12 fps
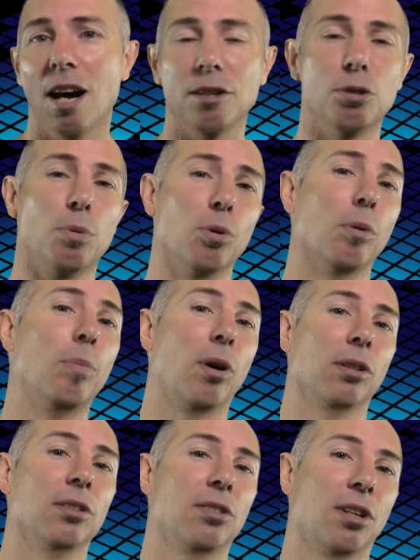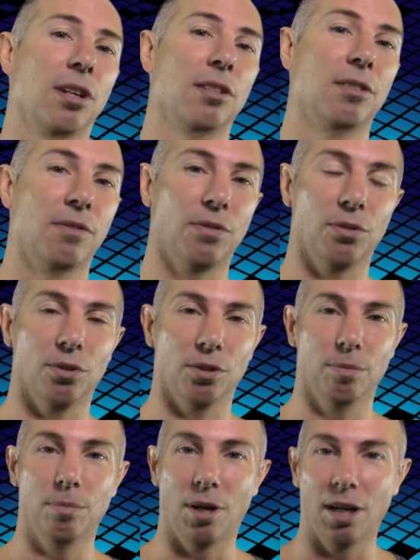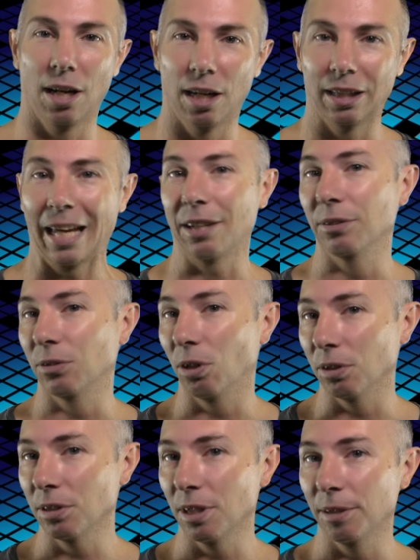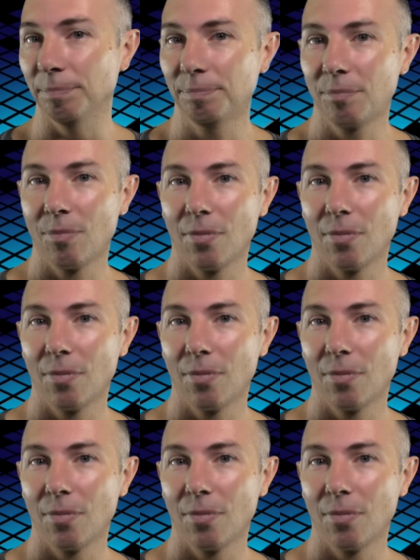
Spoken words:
I just want to apologise for my lack of content.